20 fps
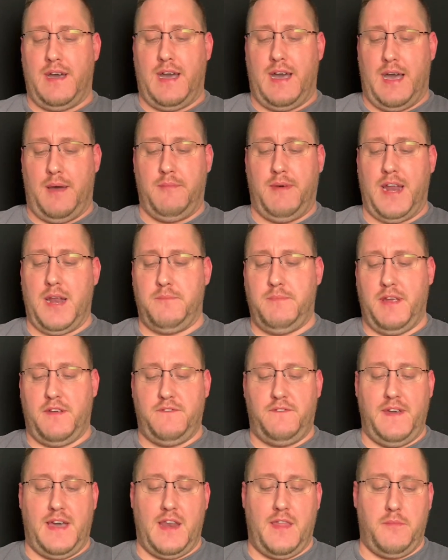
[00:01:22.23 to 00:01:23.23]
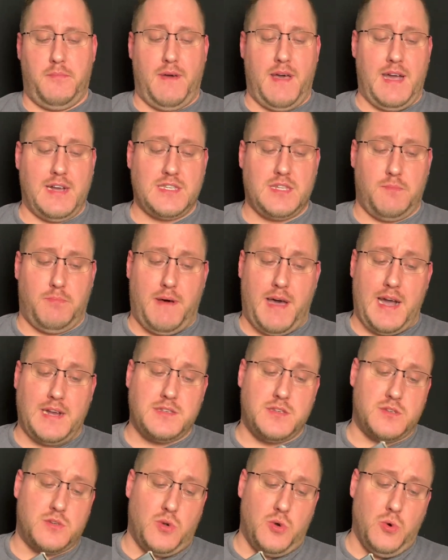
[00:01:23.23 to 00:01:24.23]
I'm not a big fan of the box. The box
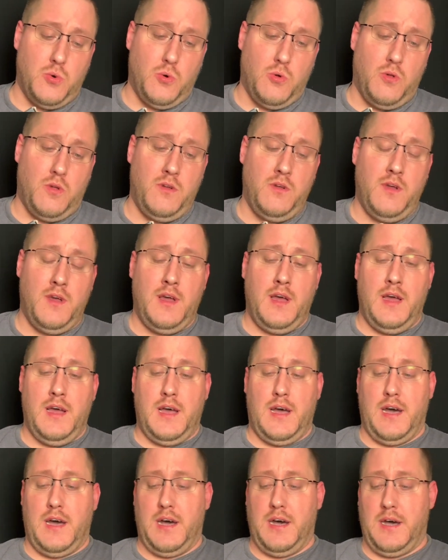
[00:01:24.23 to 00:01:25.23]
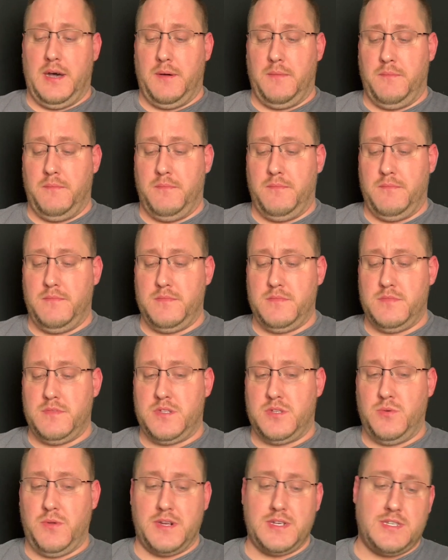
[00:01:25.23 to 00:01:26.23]
is cool
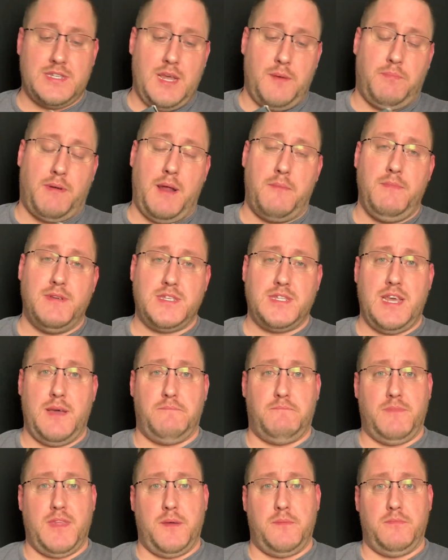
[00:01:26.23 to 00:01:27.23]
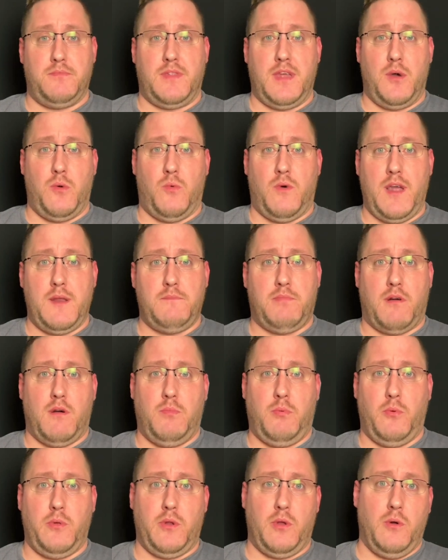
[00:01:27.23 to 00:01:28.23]
to an extent, but I miss that white,
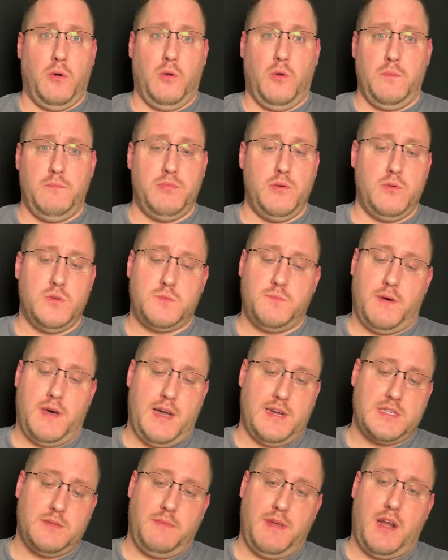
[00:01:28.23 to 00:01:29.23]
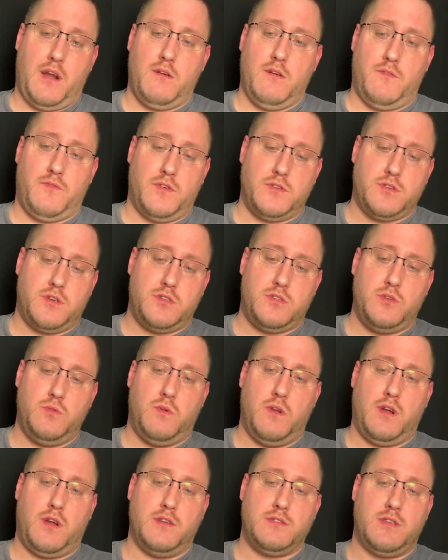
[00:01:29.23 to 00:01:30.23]
purple, and gold Boost box. I mean, I don't know if they're just
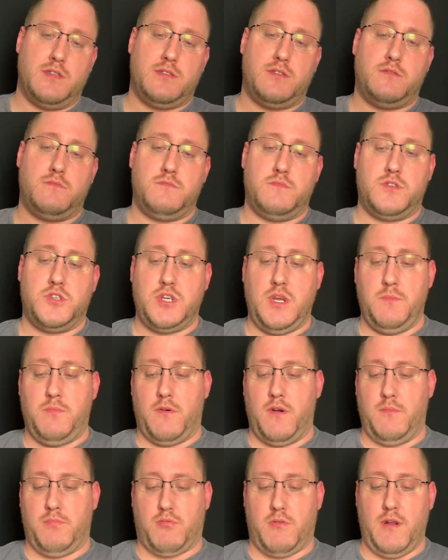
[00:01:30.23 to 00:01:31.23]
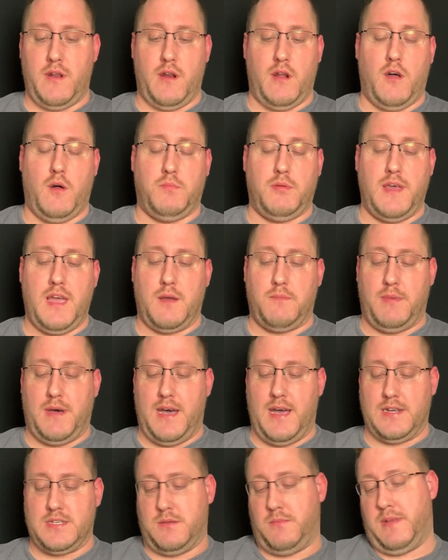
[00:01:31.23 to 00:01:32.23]
doing it because it's cheaper to print an all-black
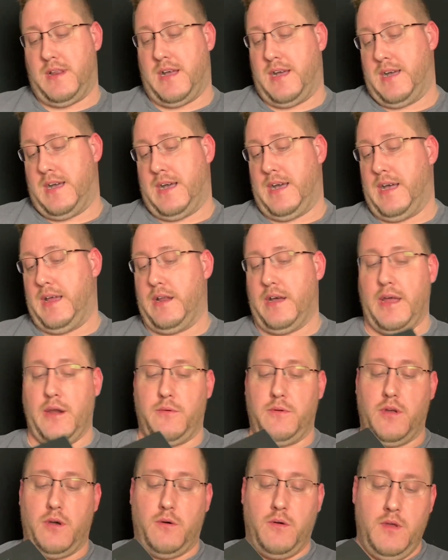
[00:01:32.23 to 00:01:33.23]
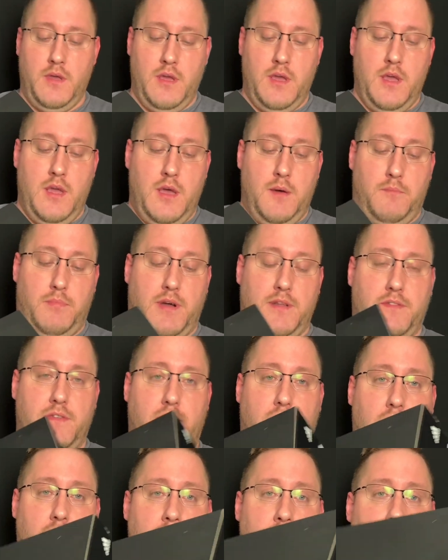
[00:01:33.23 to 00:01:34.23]
box. I mean, I don't know. But